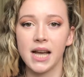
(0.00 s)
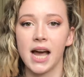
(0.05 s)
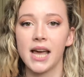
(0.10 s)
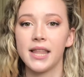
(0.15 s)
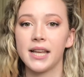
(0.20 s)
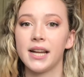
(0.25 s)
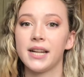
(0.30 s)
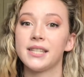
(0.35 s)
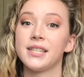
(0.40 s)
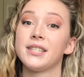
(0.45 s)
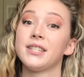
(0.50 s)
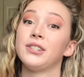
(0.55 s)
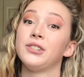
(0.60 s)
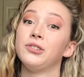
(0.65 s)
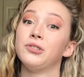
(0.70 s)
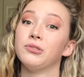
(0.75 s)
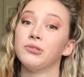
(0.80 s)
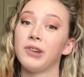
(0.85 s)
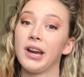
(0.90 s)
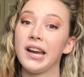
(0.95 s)
I think it's a
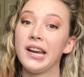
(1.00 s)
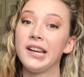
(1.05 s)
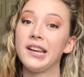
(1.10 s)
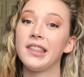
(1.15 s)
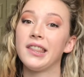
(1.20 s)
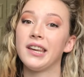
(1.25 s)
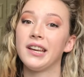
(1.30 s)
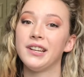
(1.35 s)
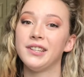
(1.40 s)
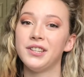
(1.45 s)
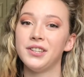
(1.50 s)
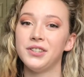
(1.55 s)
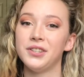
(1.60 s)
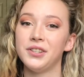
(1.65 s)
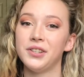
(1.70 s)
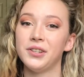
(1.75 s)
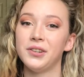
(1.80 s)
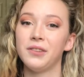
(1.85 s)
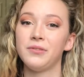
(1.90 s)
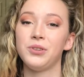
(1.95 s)
great thing to
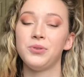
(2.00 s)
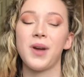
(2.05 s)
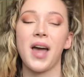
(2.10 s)
do if you